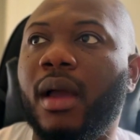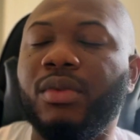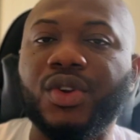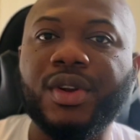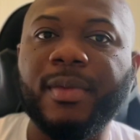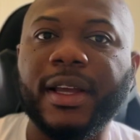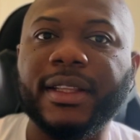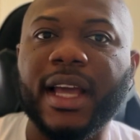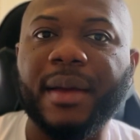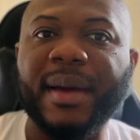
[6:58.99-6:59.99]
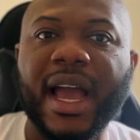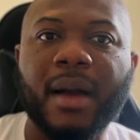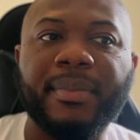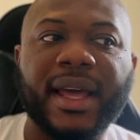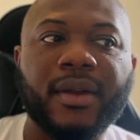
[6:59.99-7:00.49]
during my time I
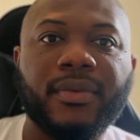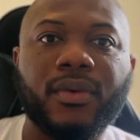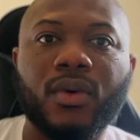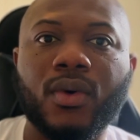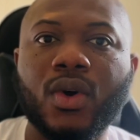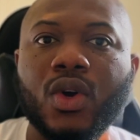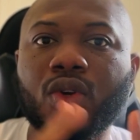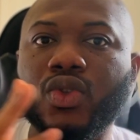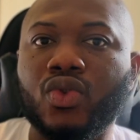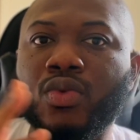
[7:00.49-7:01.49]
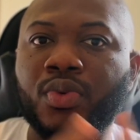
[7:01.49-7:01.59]
applied for 2